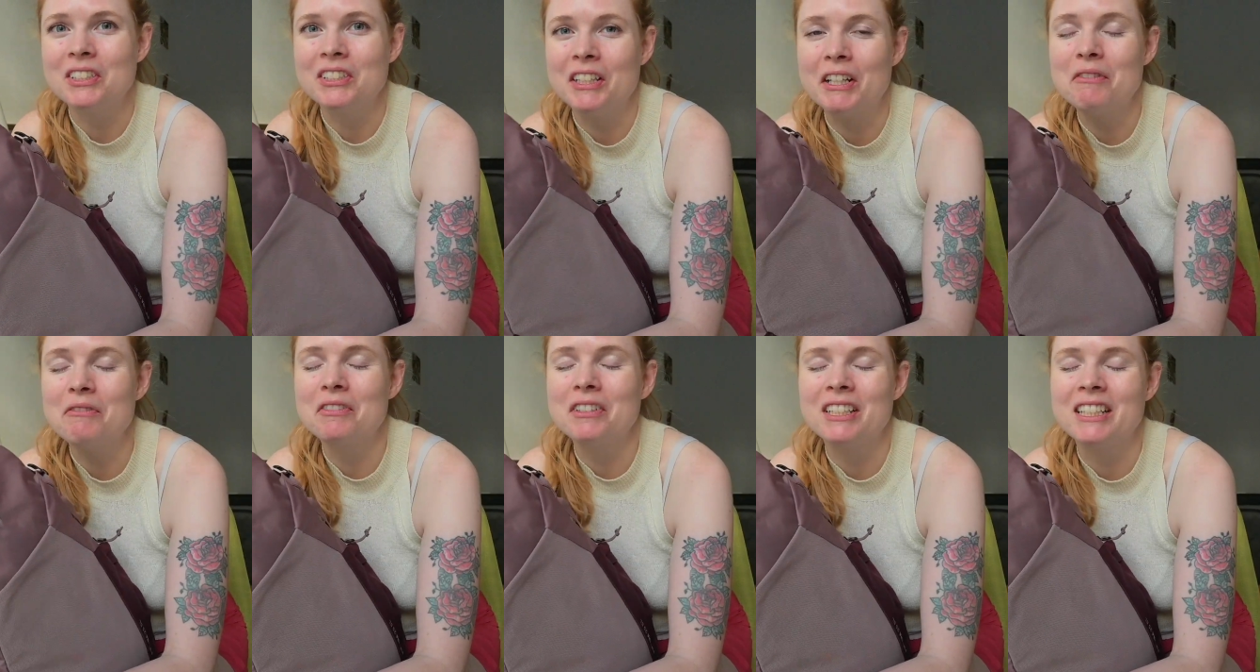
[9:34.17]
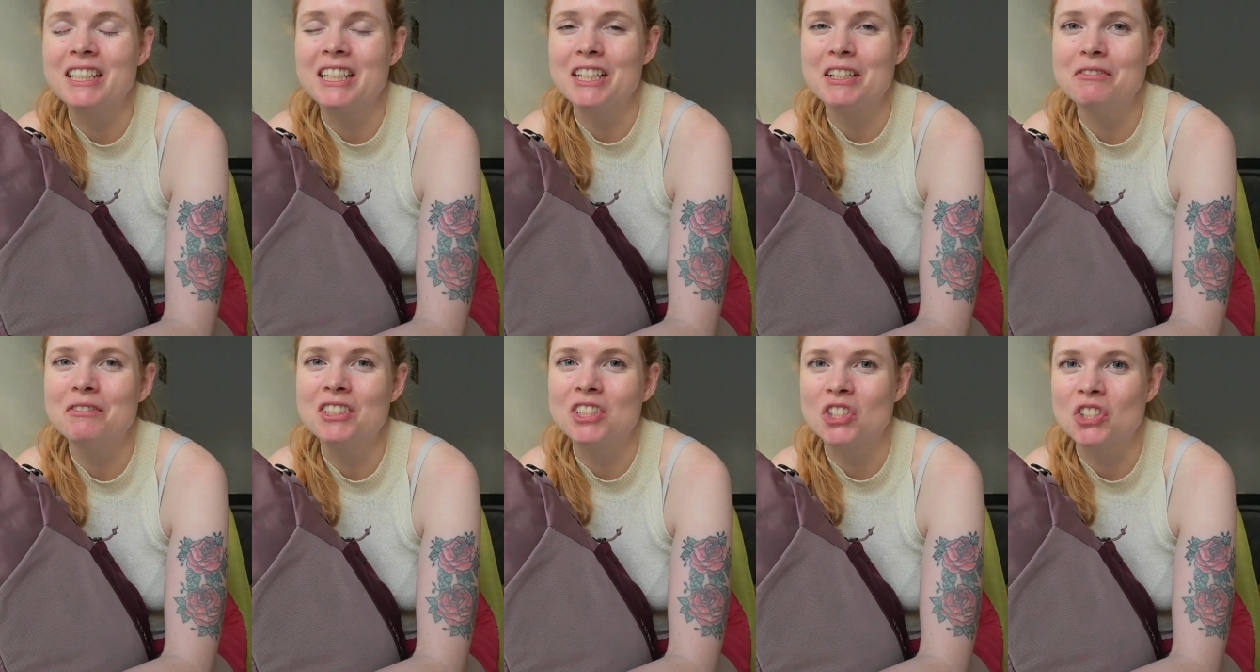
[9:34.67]
definitely
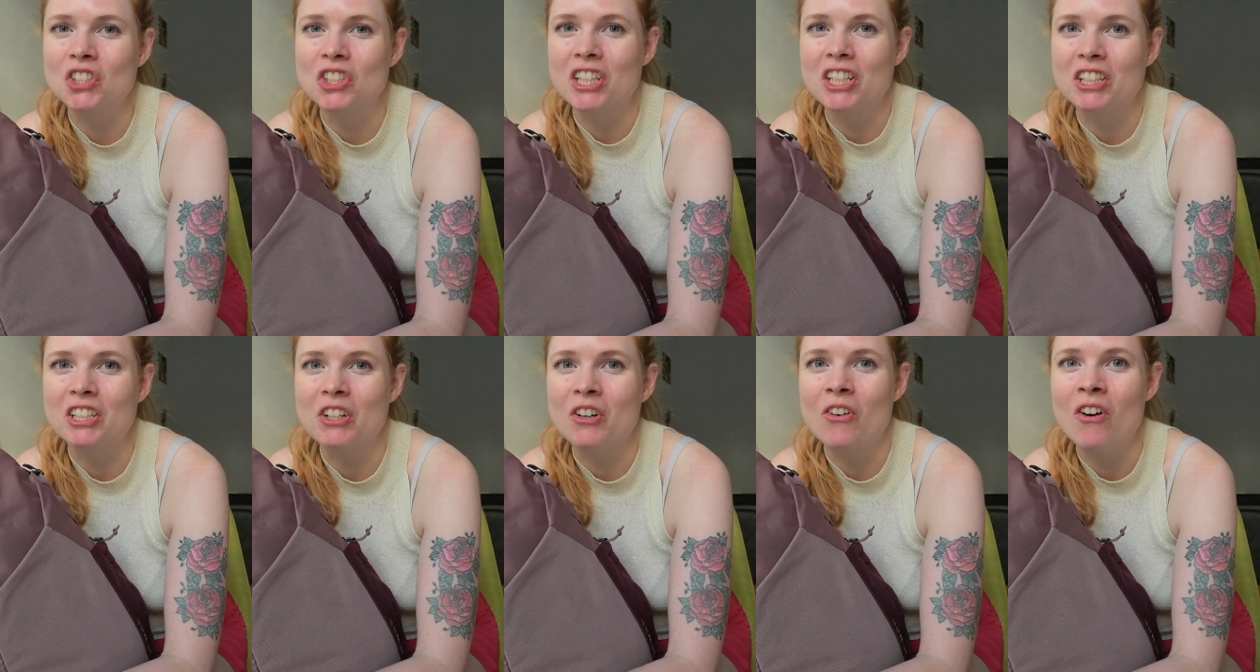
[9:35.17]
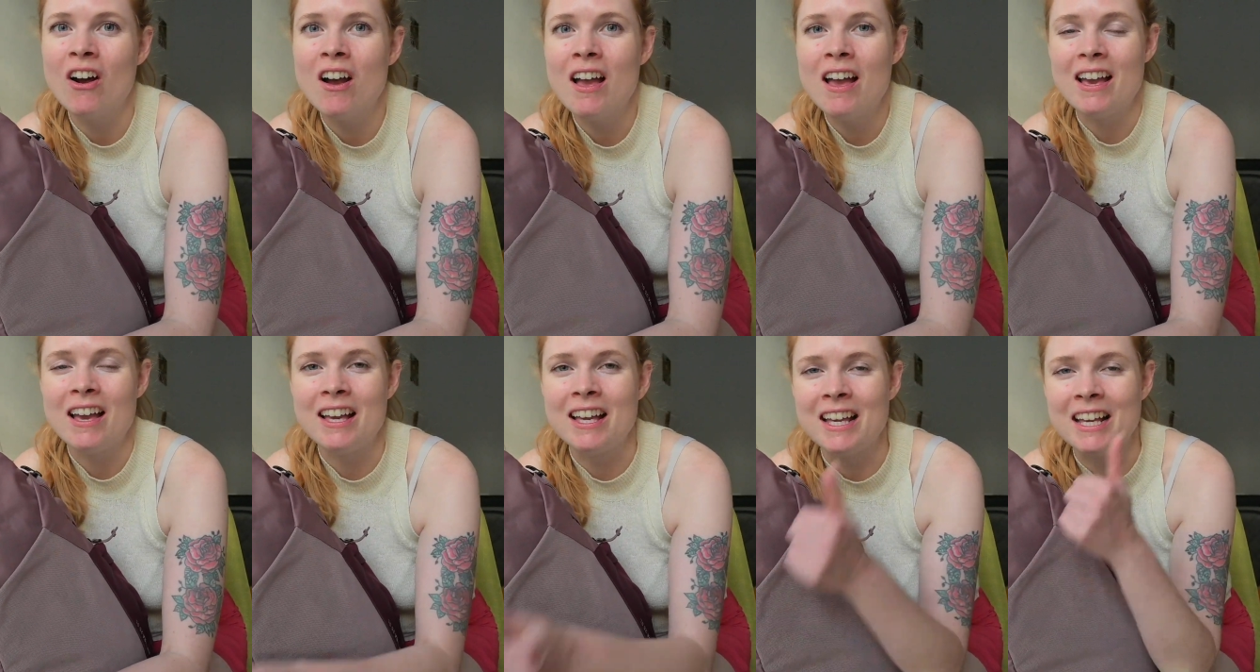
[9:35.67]
give this channel
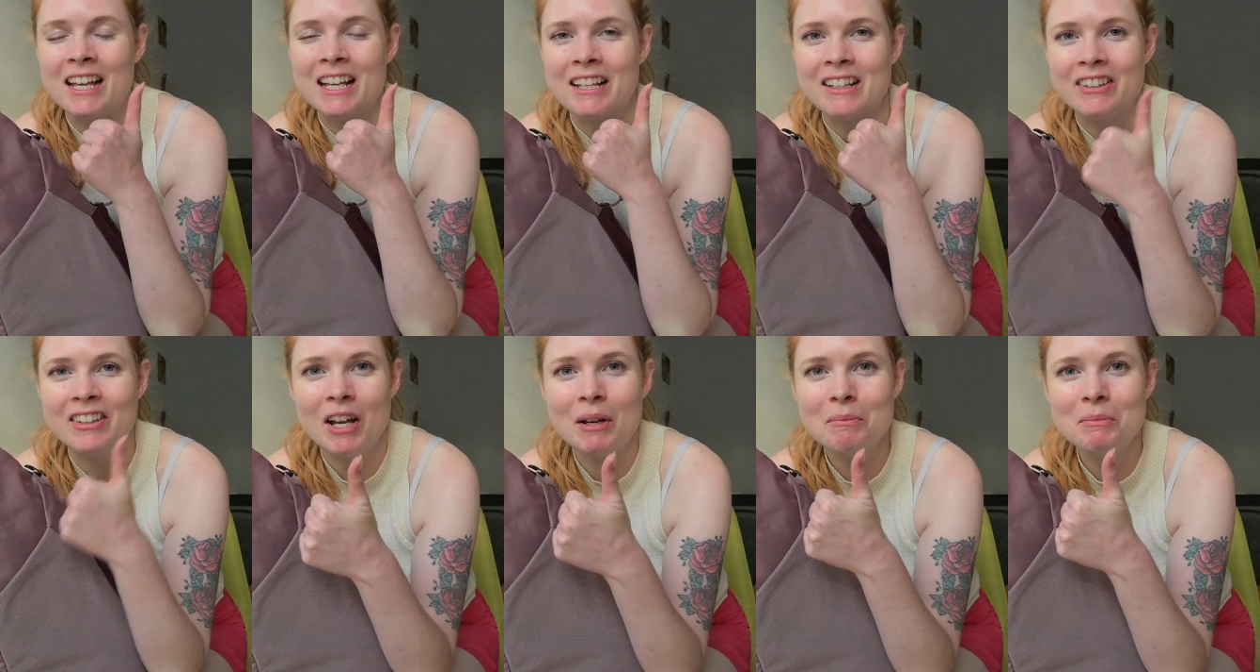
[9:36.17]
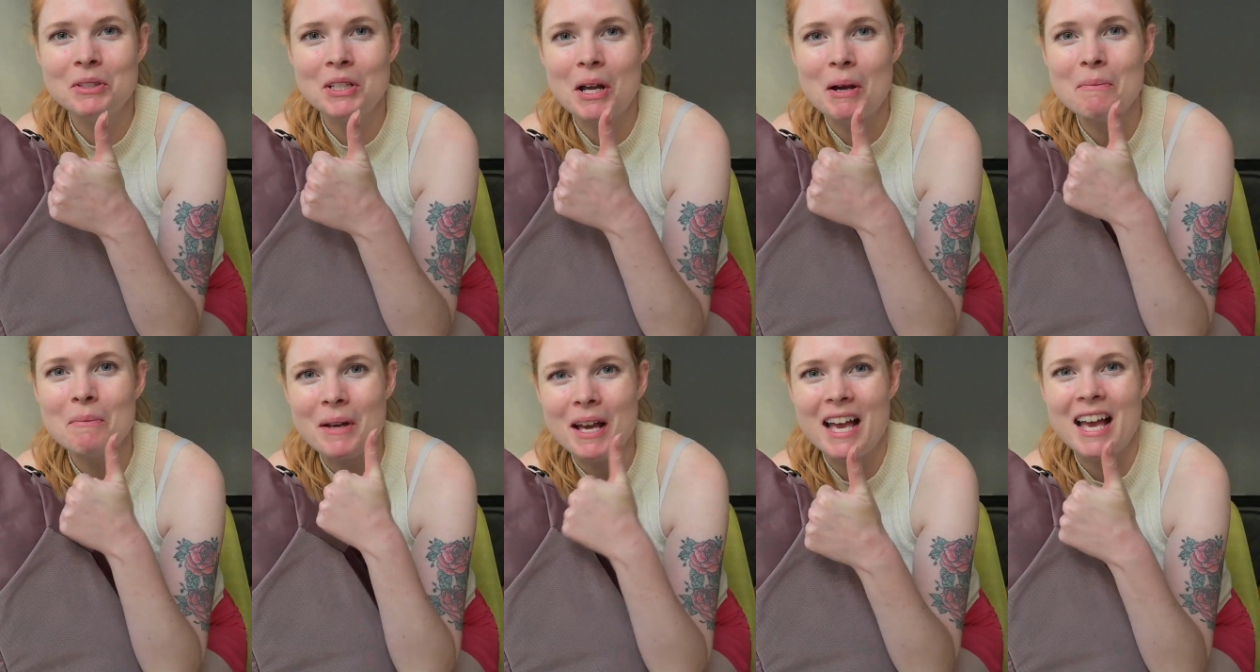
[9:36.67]
a thumbs
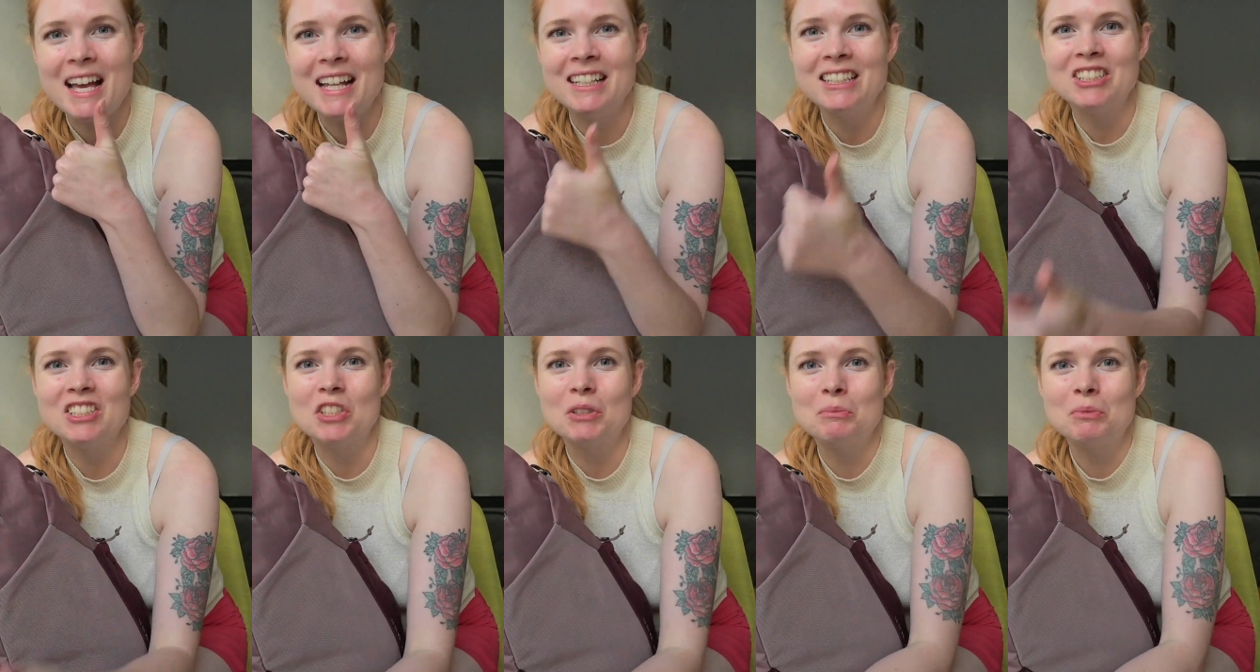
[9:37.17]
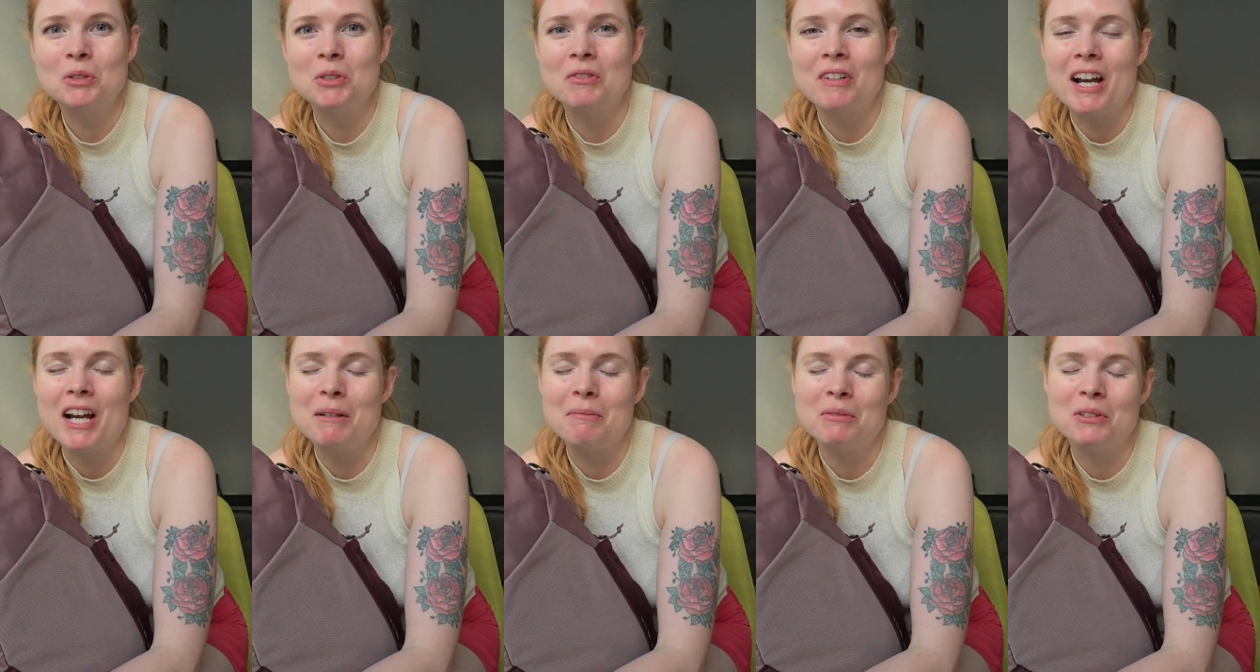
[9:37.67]
up and a subscribe,